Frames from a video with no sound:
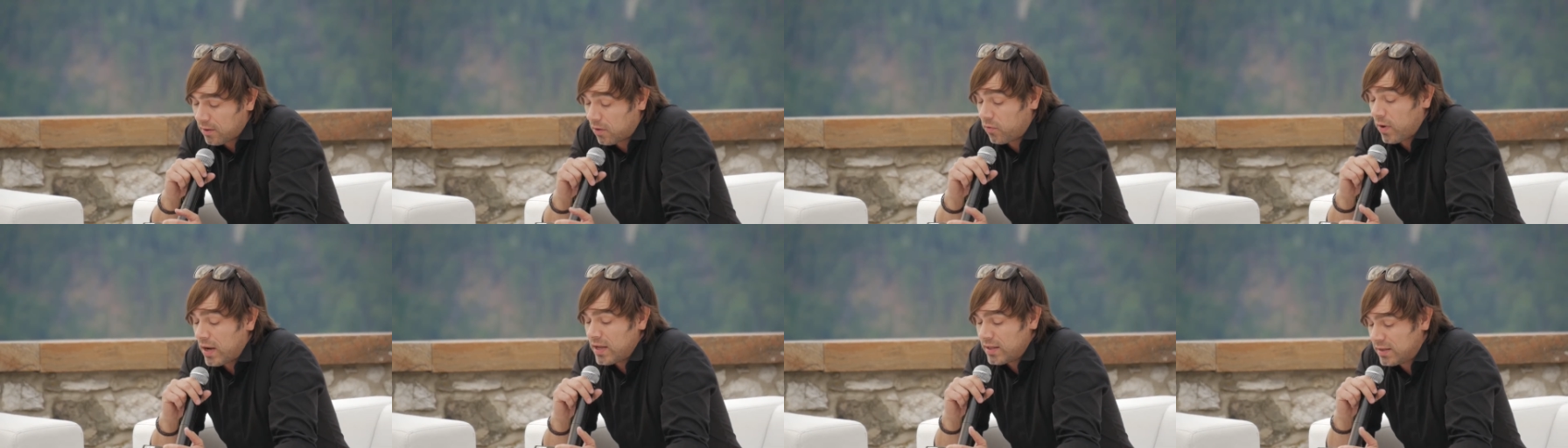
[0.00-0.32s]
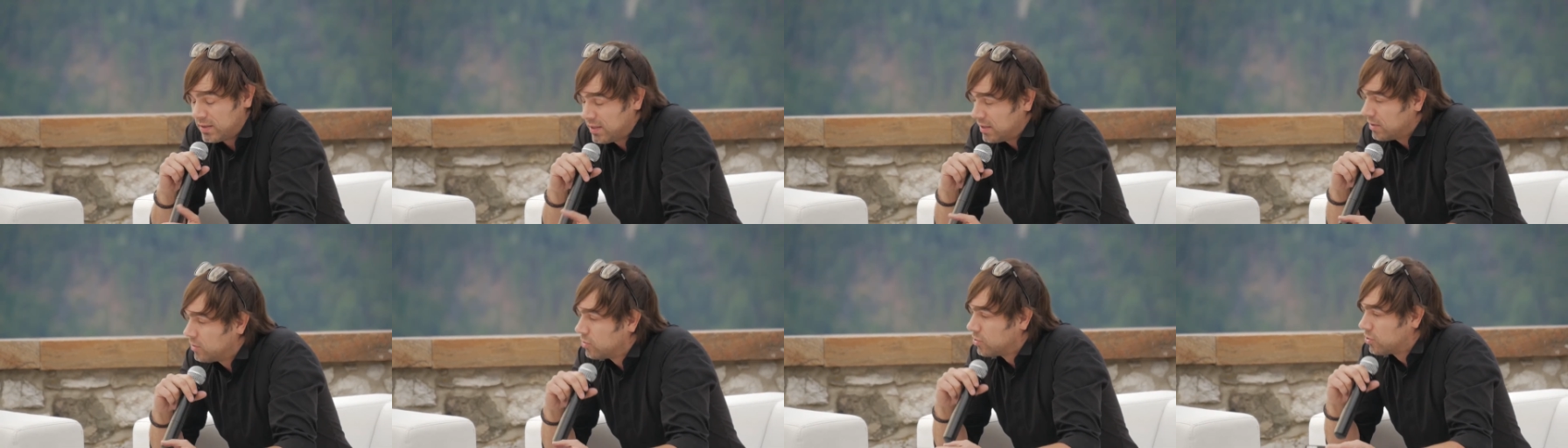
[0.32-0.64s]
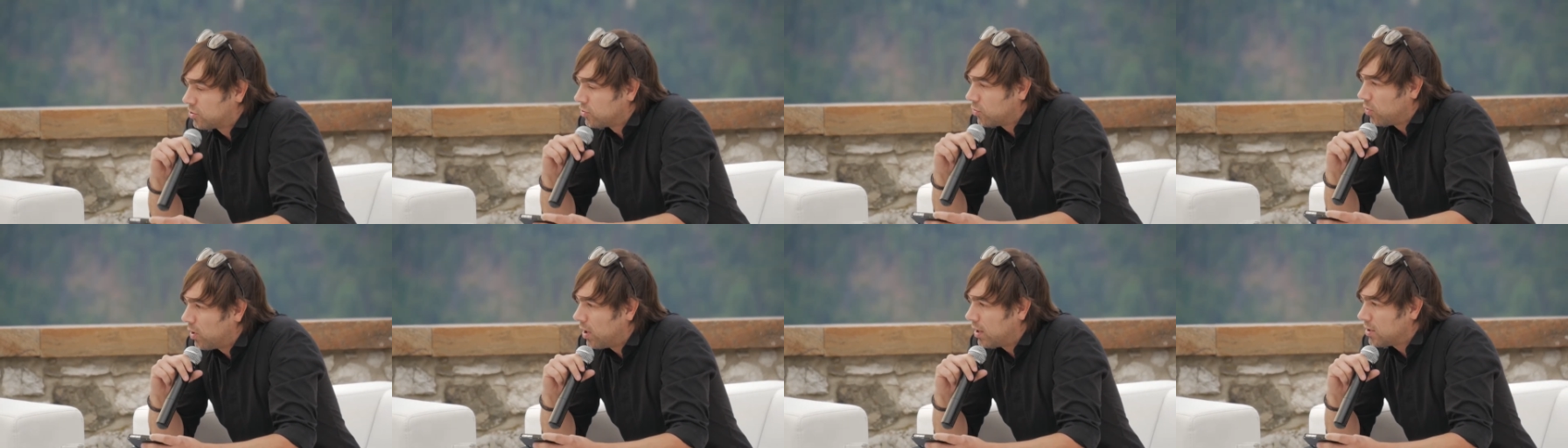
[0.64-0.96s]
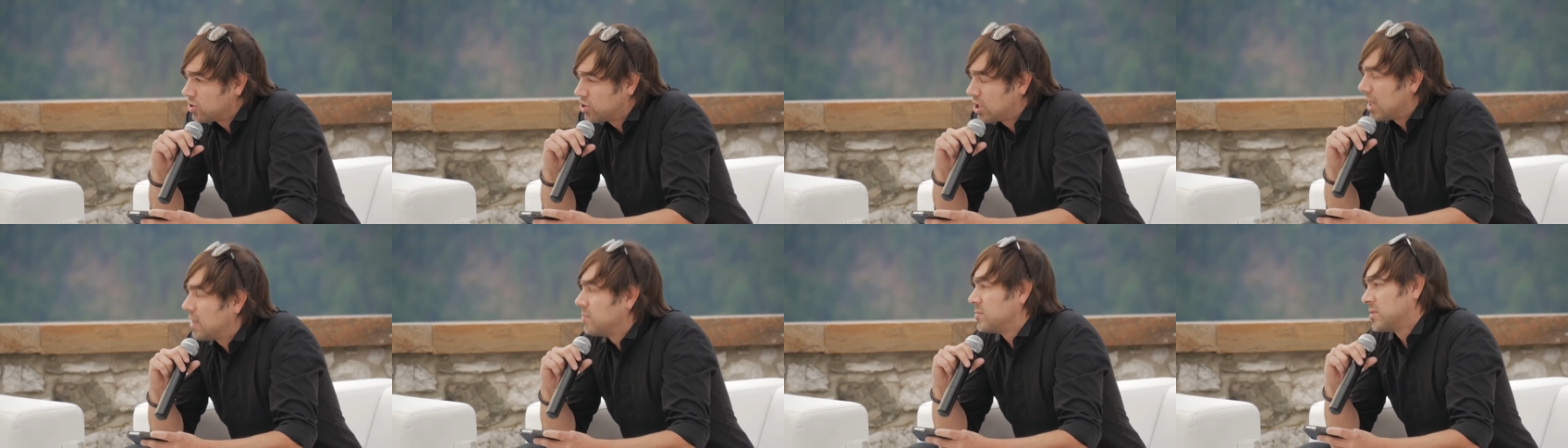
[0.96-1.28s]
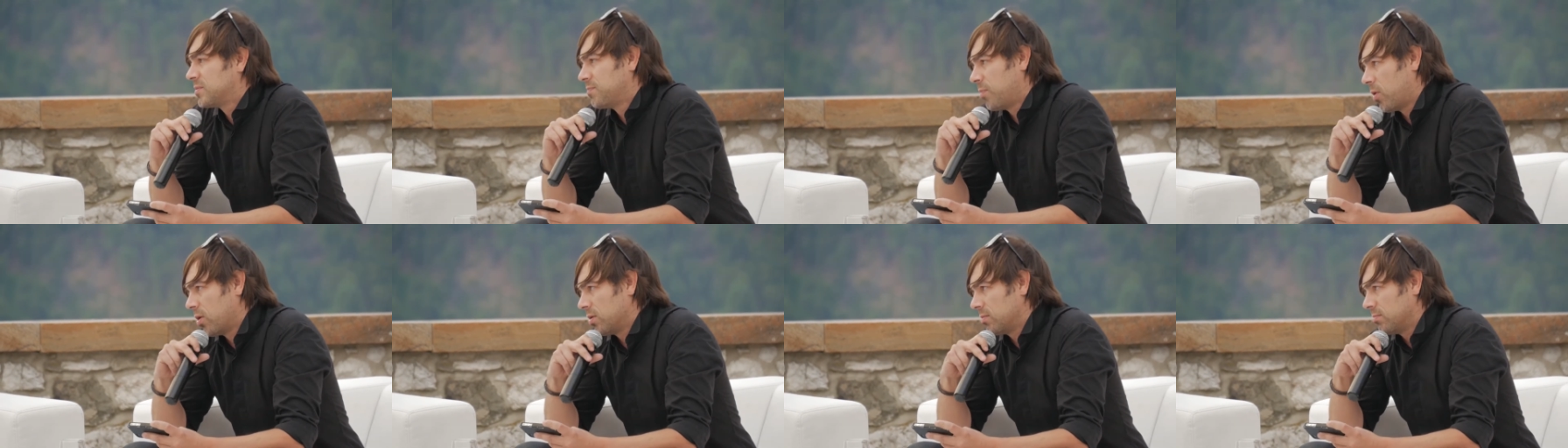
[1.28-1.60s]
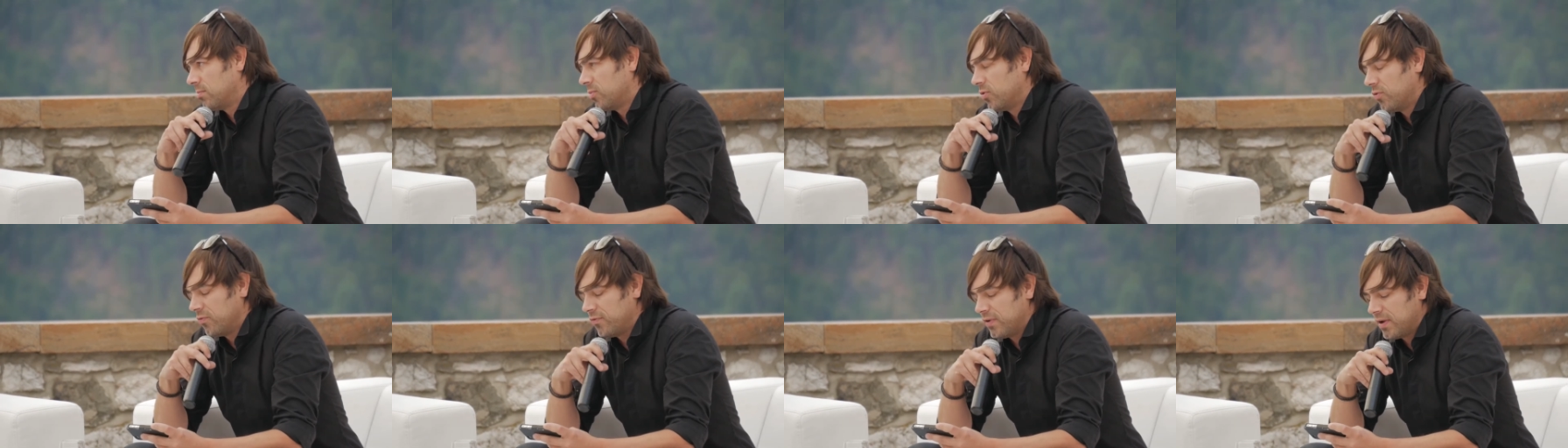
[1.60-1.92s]
uh, a great deal to a James
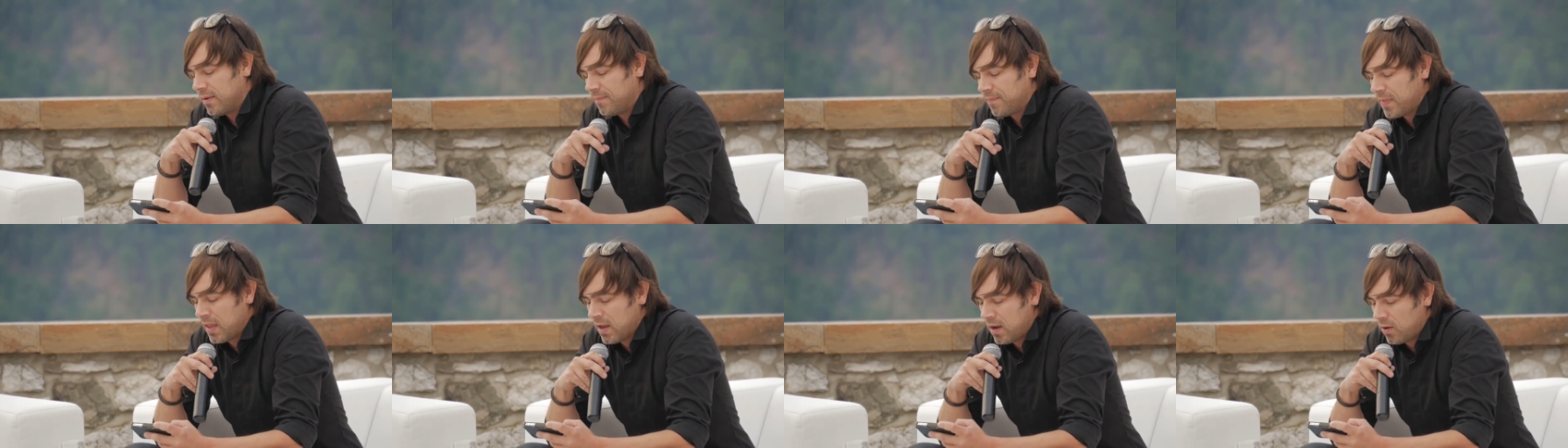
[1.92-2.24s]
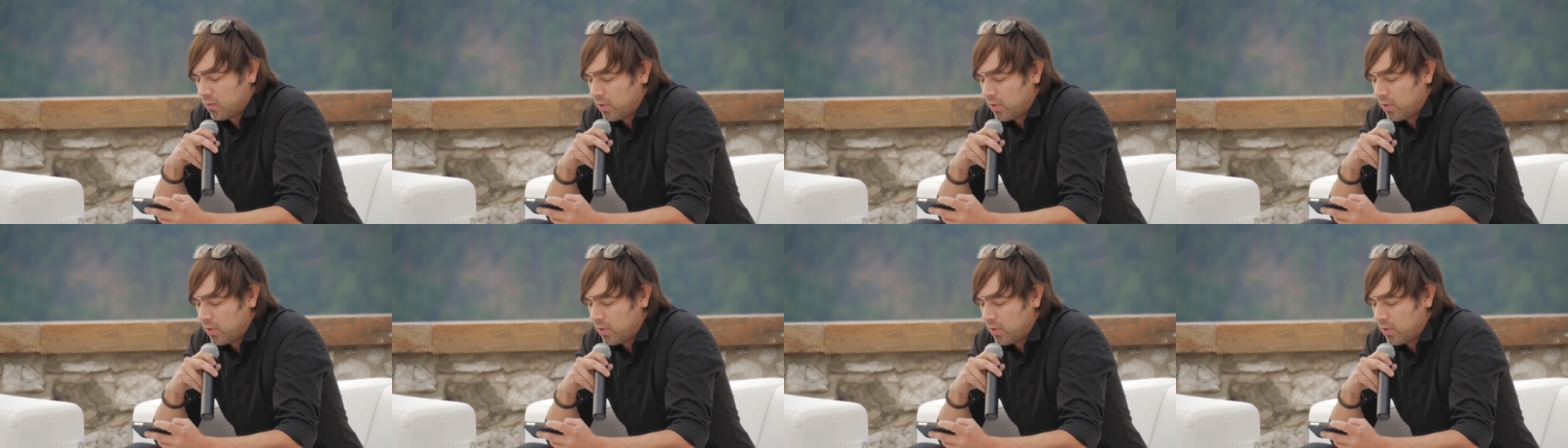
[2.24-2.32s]
Bond movie,